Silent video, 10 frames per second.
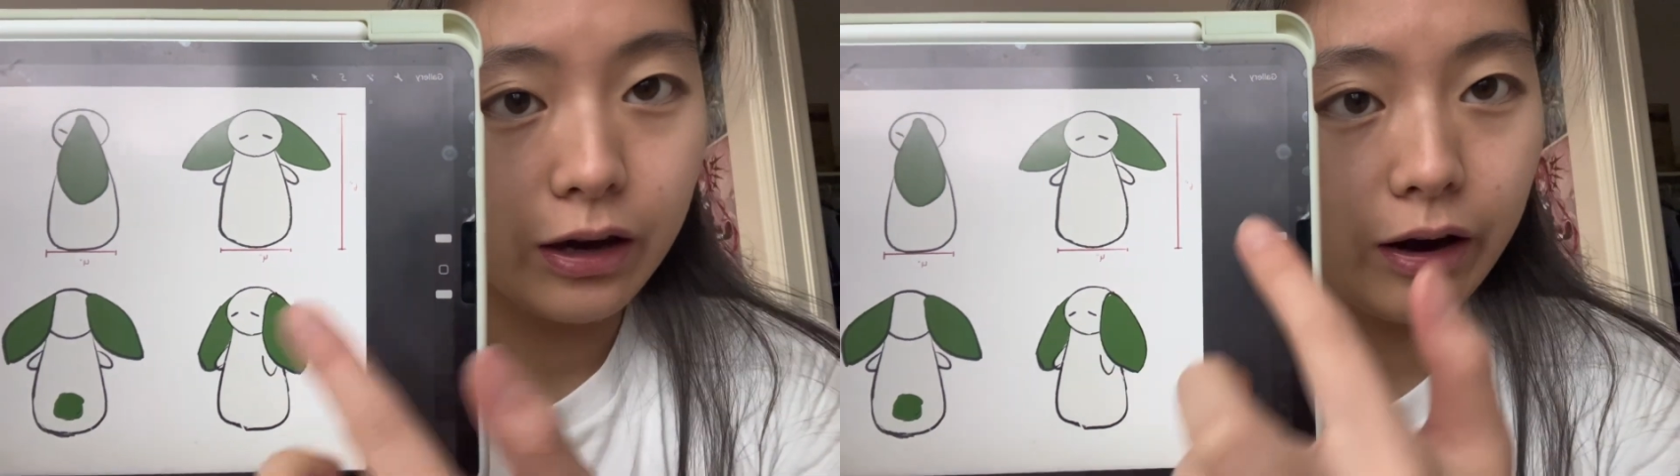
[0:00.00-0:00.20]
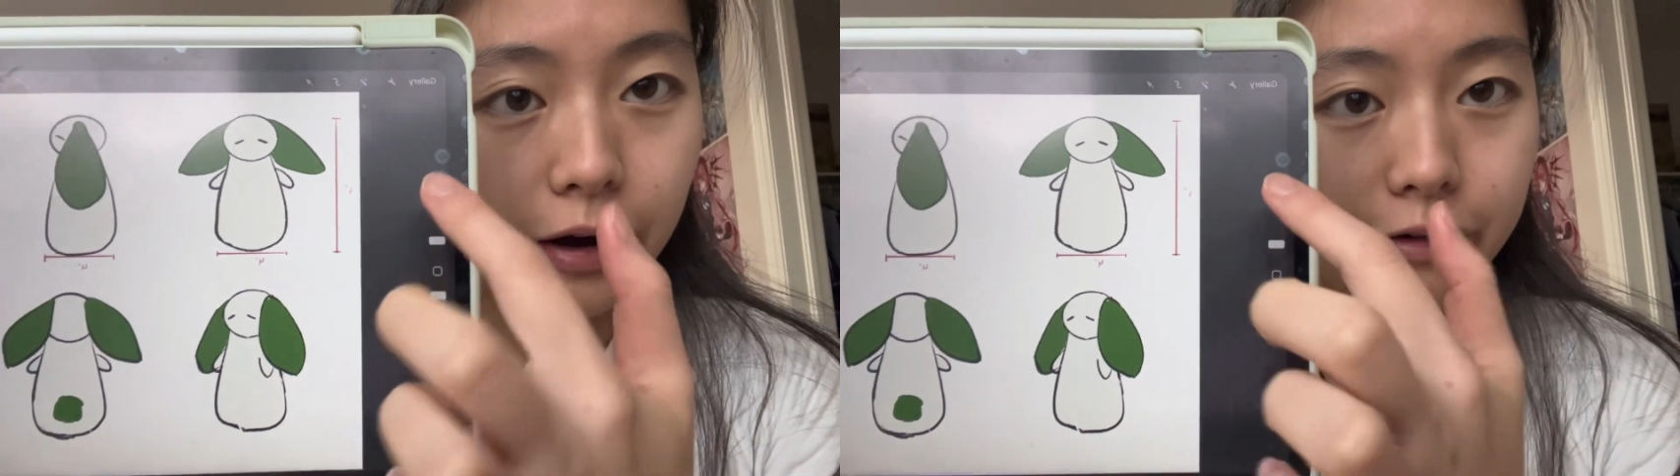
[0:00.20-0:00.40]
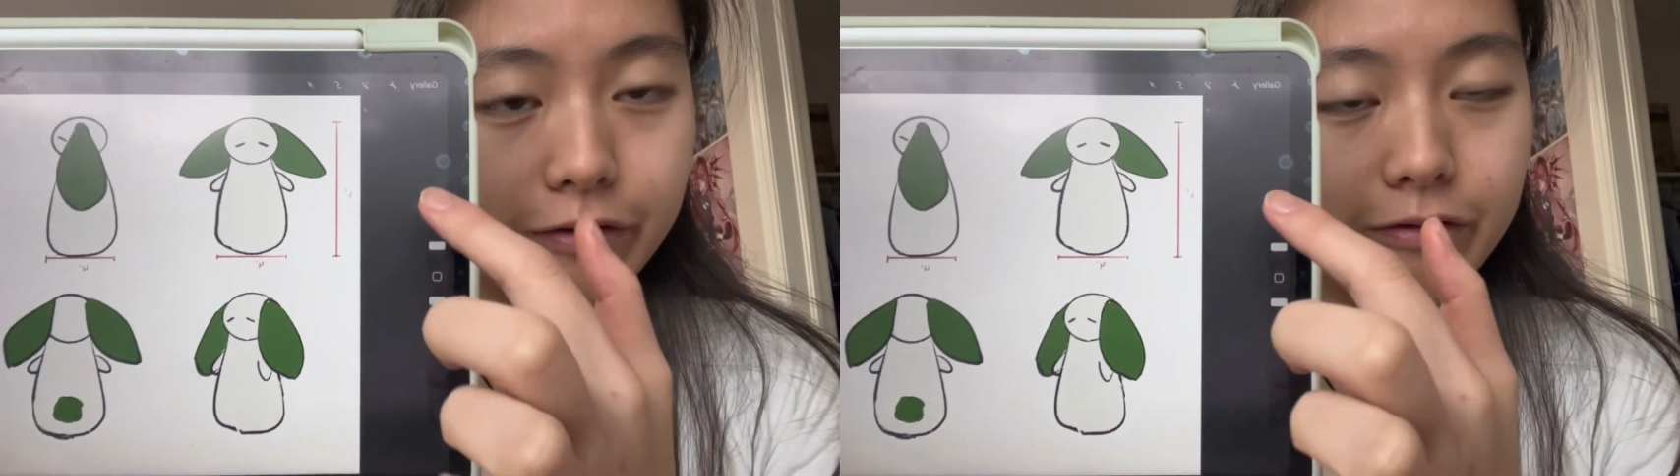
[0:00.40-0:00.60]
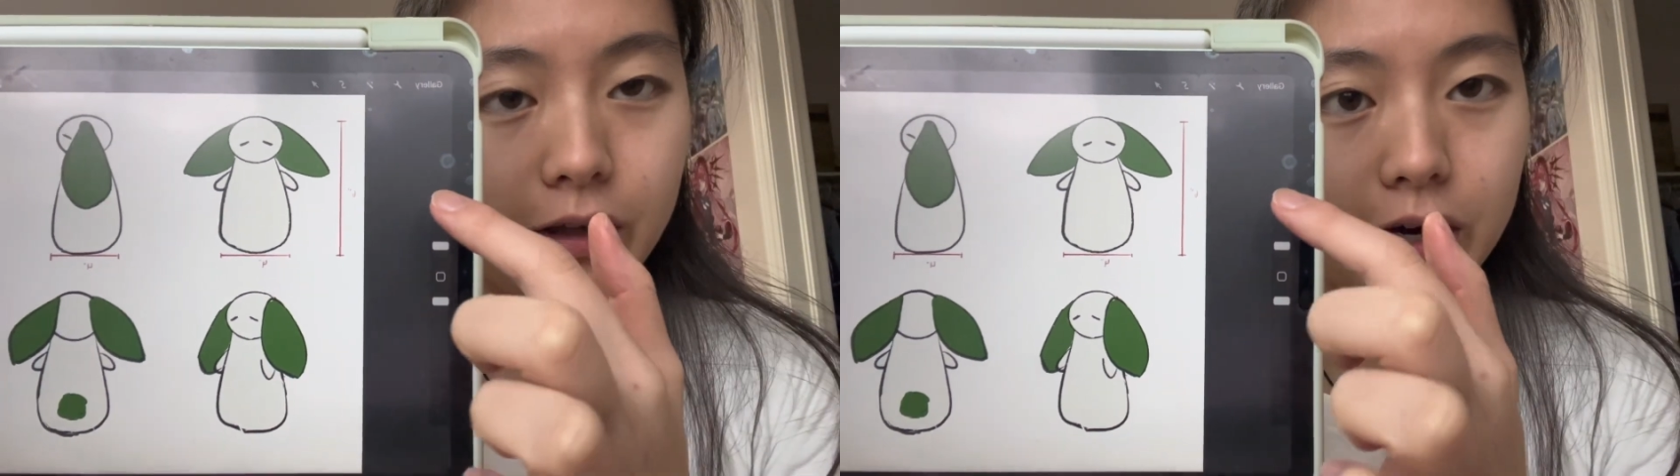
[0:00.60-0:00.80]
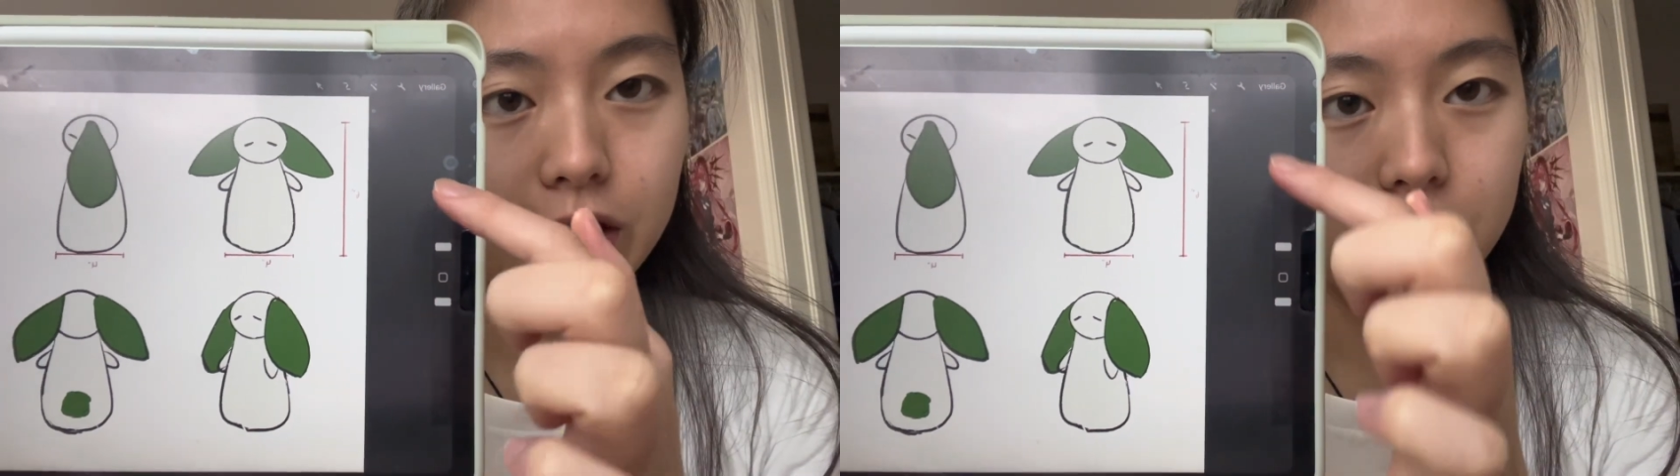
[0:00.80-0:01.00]
of
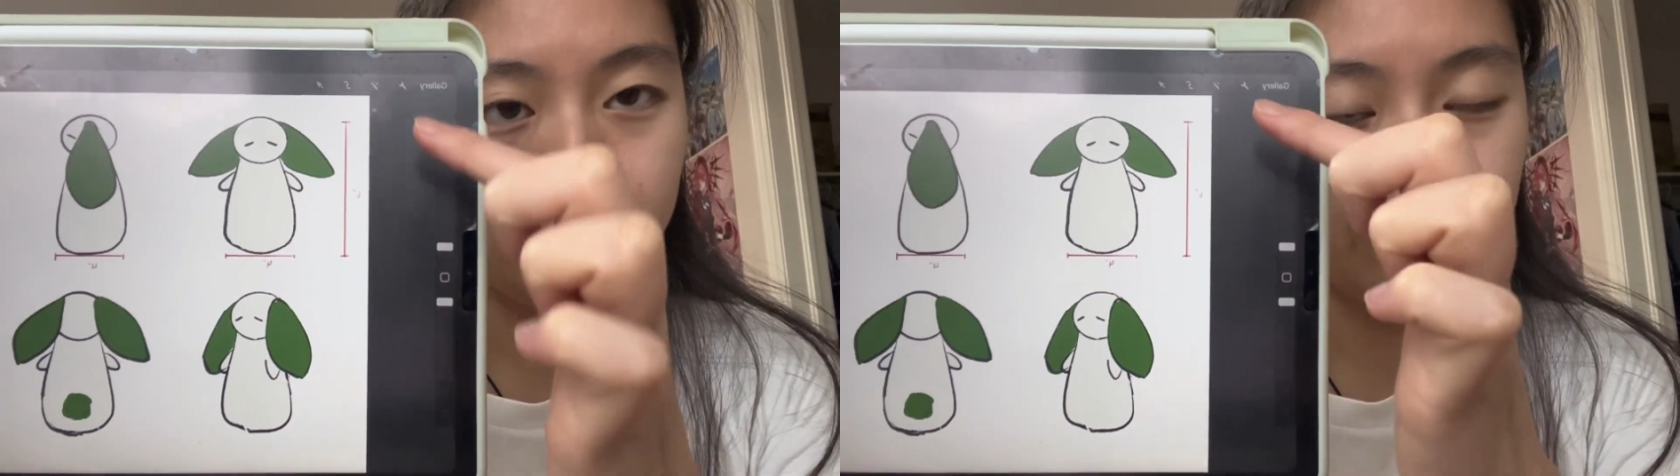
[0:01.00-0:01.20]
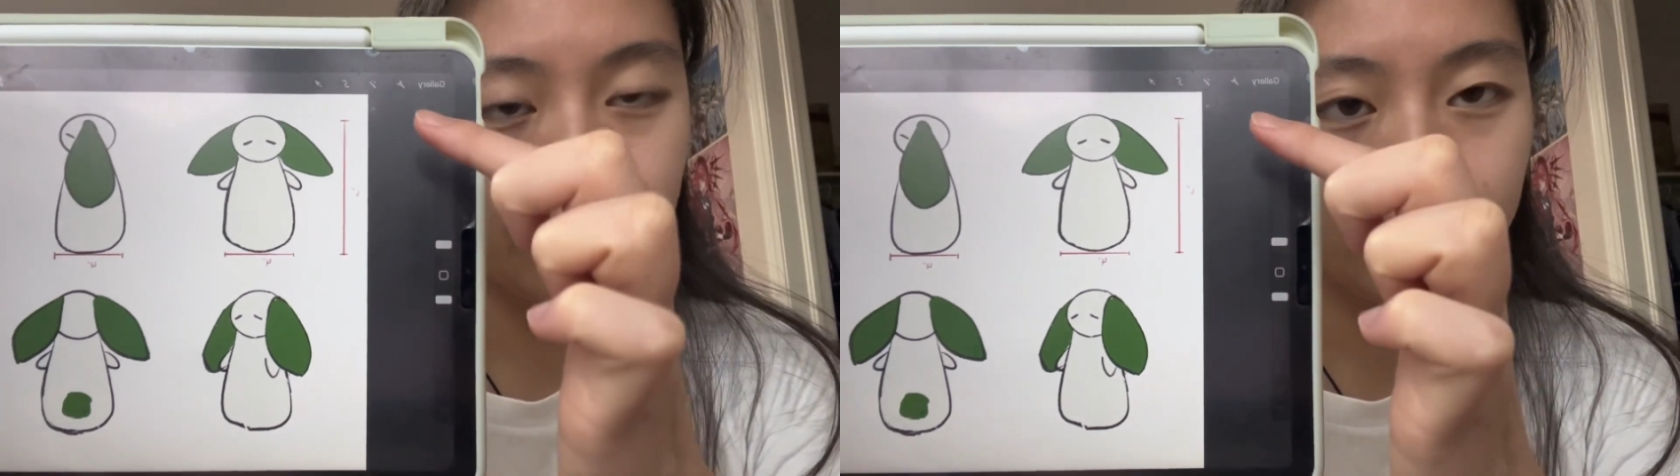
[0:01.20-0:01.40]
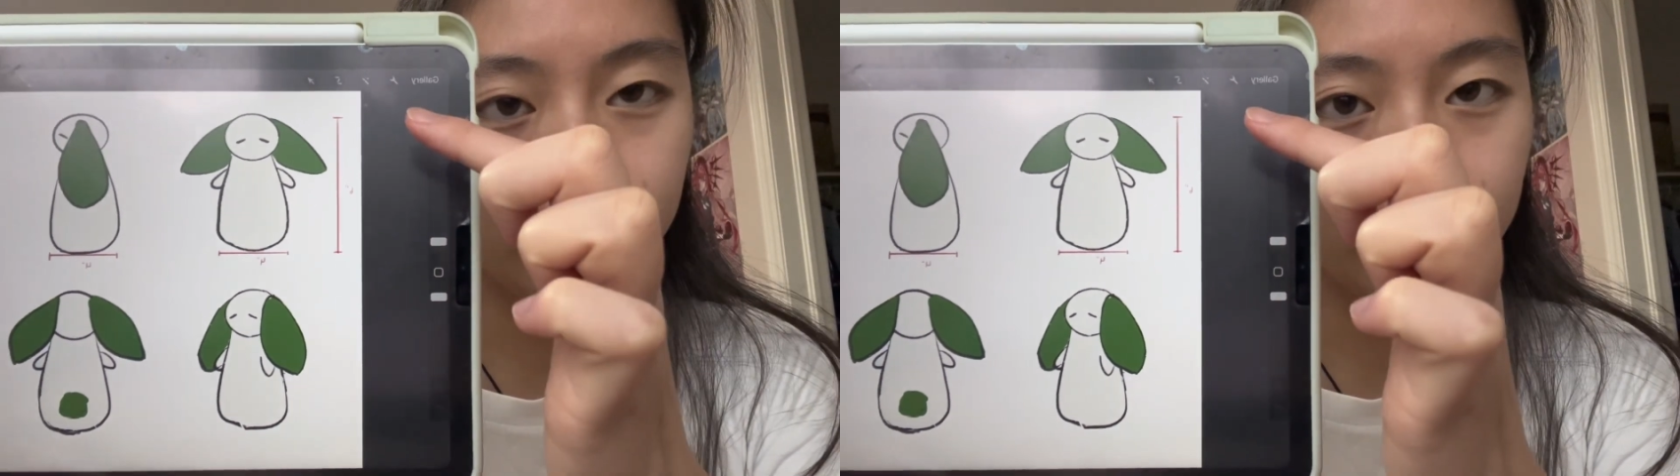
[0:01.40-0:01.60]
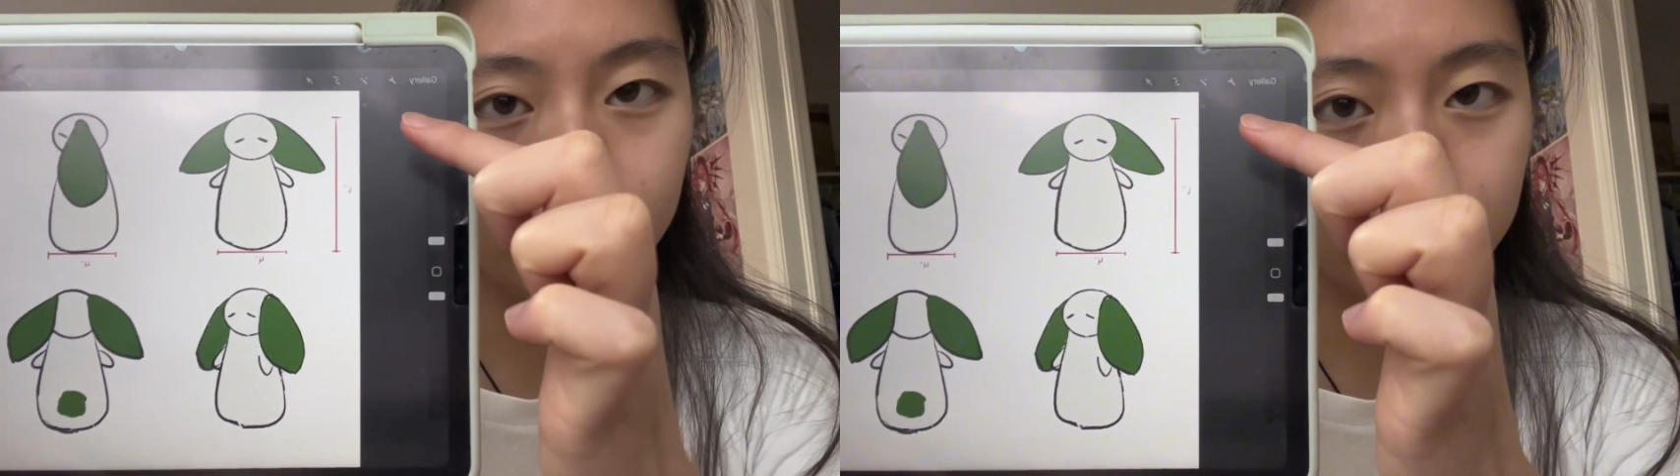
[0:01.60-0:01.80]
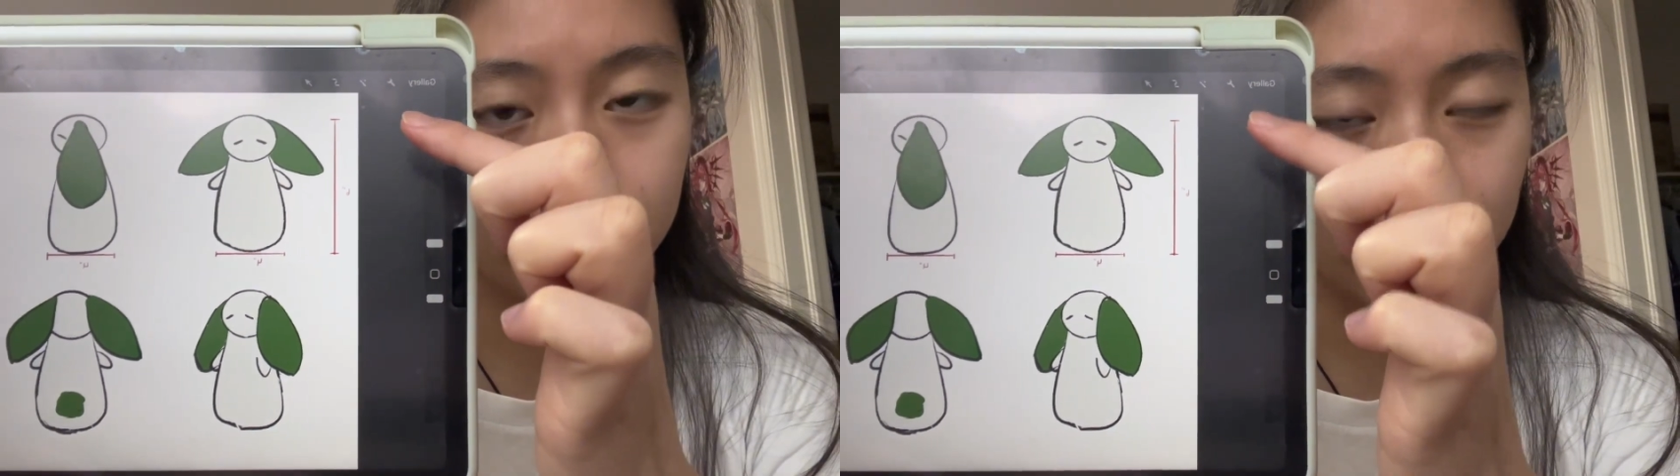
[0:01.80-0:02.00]
the
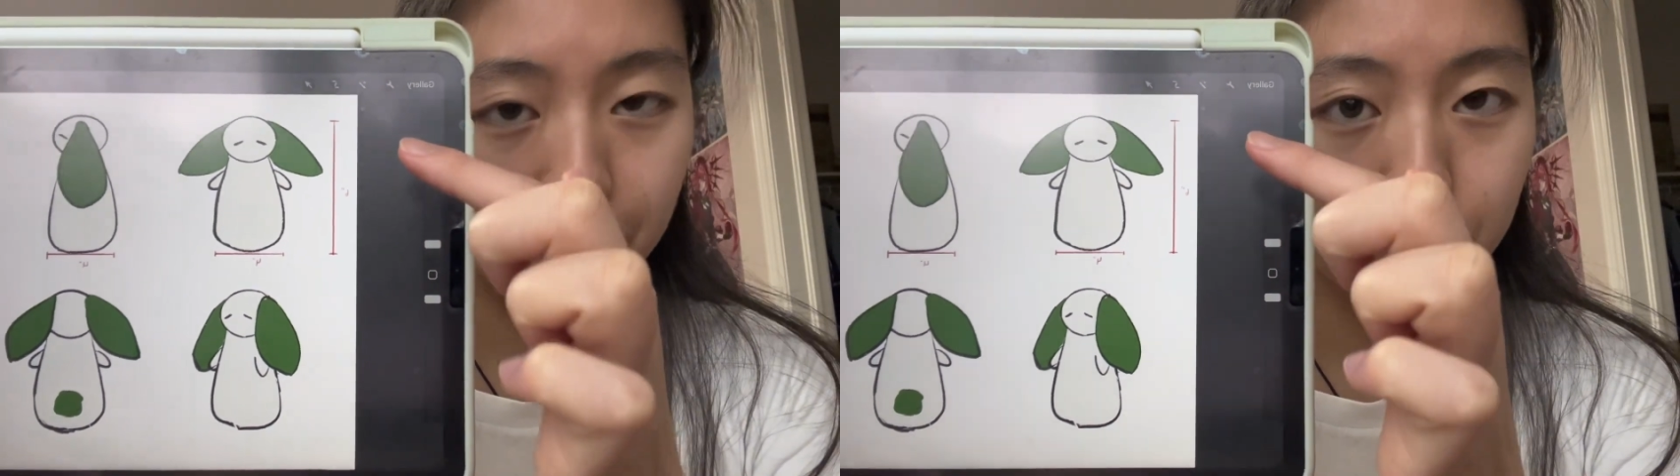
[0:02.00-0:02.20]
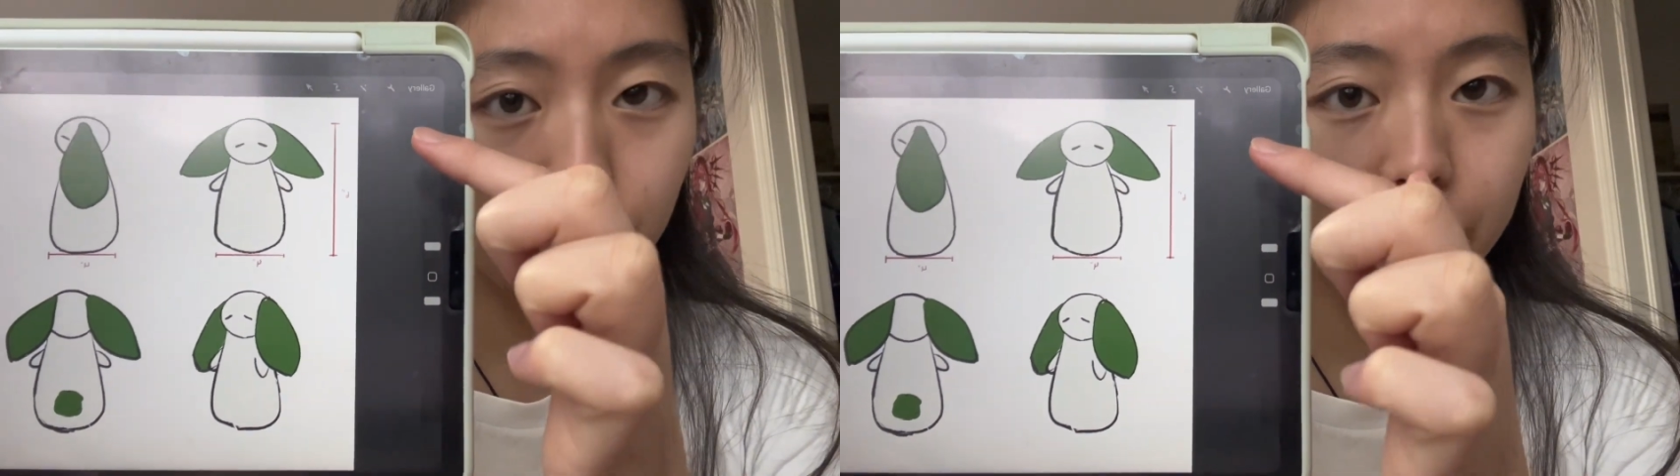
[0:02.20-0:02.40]
stuffed toy